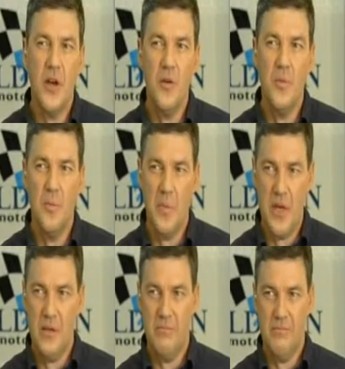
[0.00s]
no
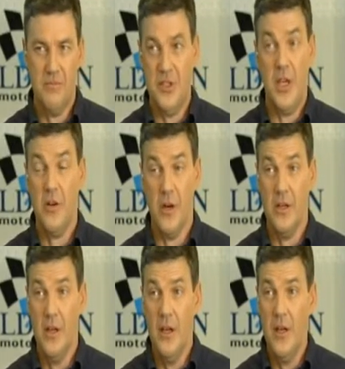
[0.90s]
big secret
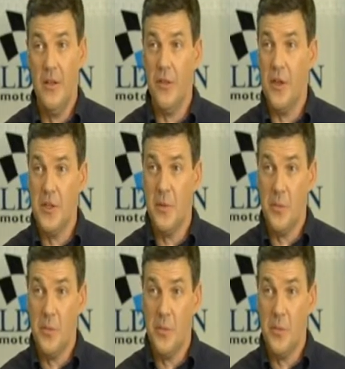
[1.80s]
that things have